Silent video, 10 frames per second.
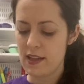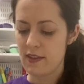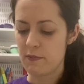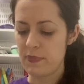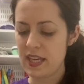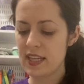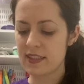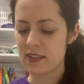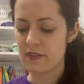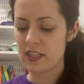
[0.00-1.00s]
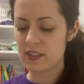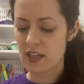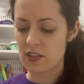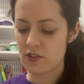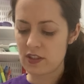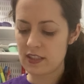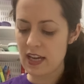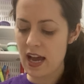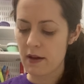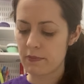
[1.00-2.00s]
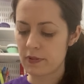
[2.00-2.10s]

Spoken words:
the peaks of it touch the top.